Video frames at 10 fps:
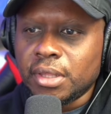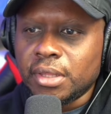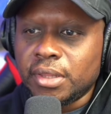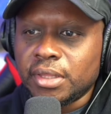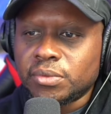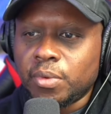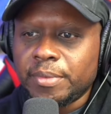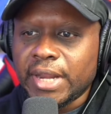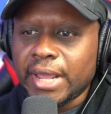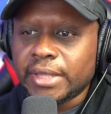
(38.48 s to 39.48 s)
This
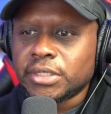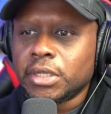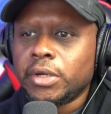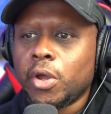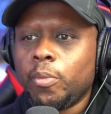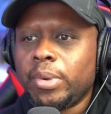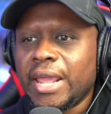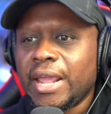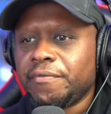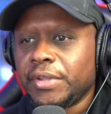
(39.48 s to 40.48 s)
woman has no
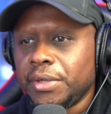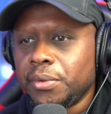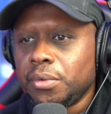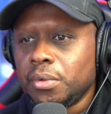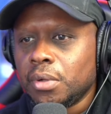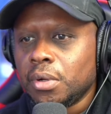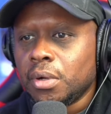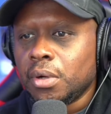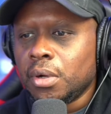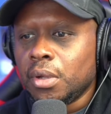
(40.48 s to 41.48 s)
plan for you.
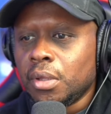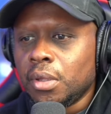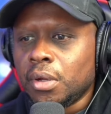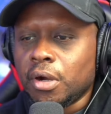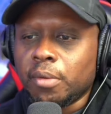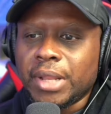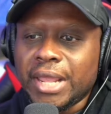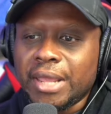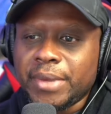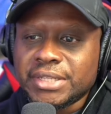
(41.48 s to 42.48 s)
Her
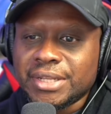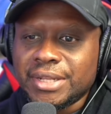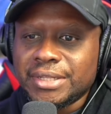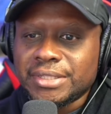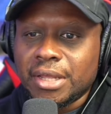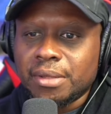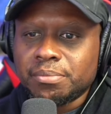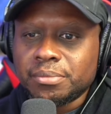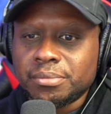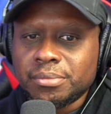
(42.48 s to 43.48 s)
plan basically is
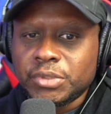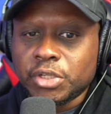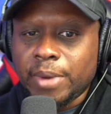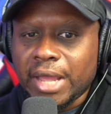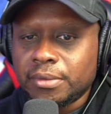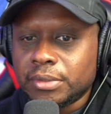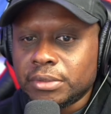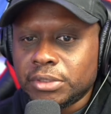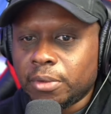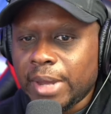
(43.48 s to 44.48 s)
Joe
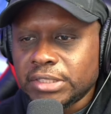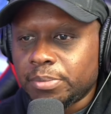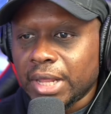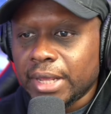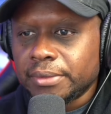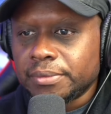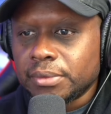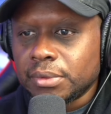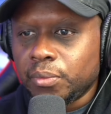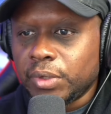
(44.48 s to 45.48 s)
Biden's plan,
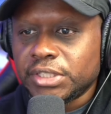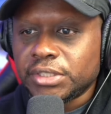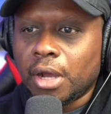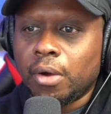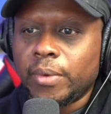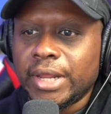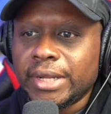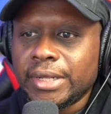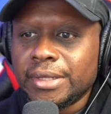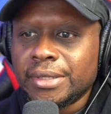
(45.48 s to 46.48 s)
which is
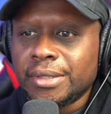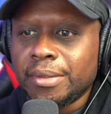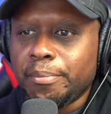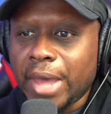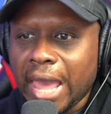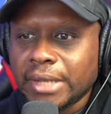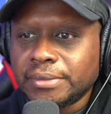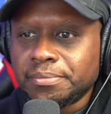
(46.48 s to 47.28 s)
already bad.